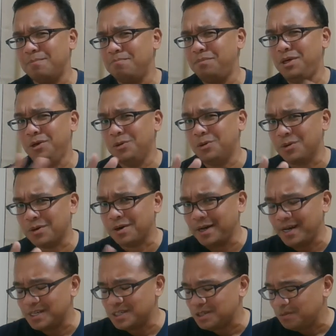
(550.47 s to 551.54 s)
pure,
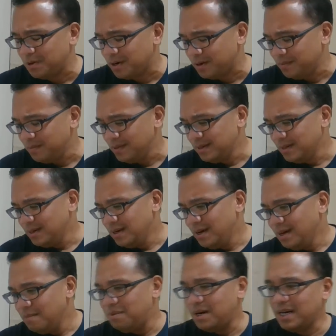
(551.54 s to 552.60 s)
as it were.
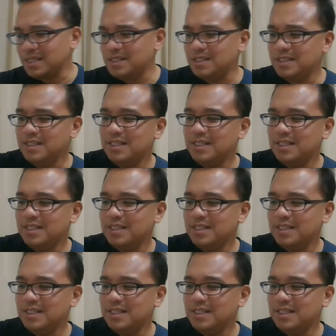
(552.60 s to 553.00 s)
But